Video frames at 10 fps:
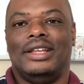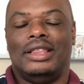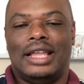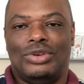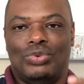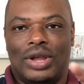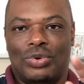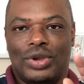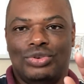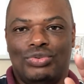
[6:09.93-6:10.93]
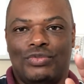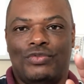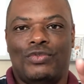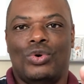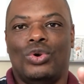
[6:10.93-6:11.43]
that we are going to
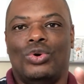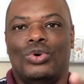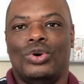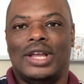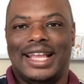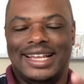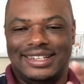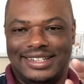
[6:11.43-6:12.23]
follow and